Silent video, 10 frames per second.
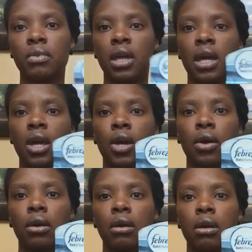thing
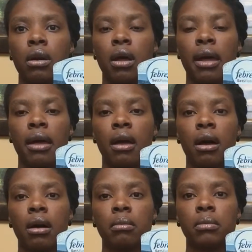here
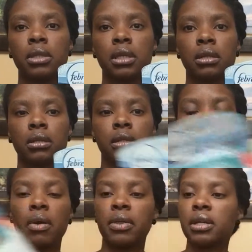um, to
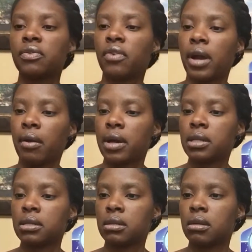smell this
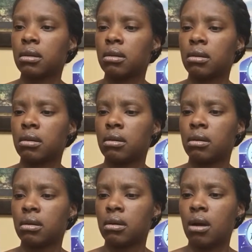fragrance.
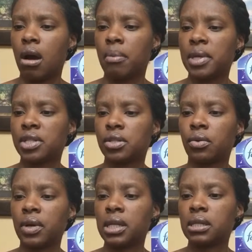Um, this is
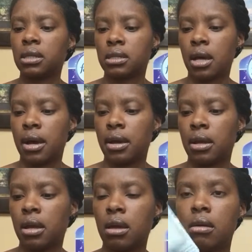Greek Seaside
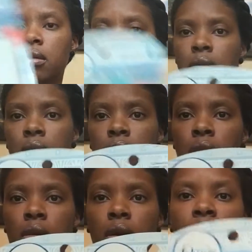here,
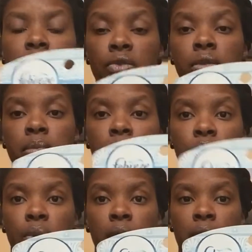and this one
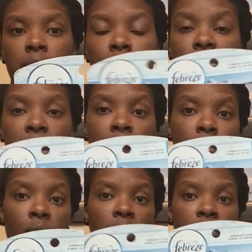smells really nice. I wish they had
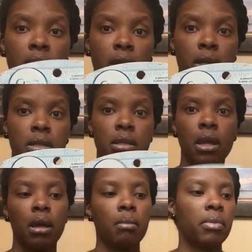more of these,
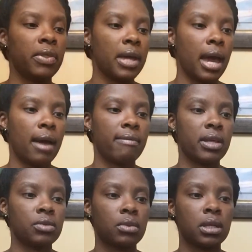but they have
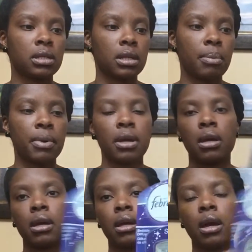this one, the Sleepy,
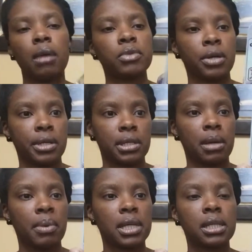I'm sorry,
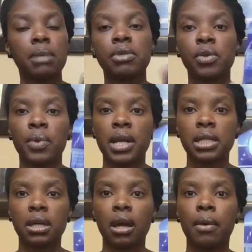Sleepy, Sleep
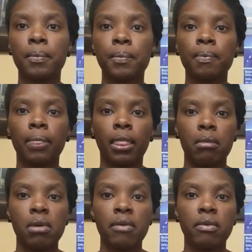Serenity
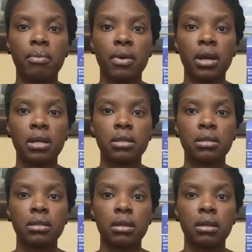by Febreze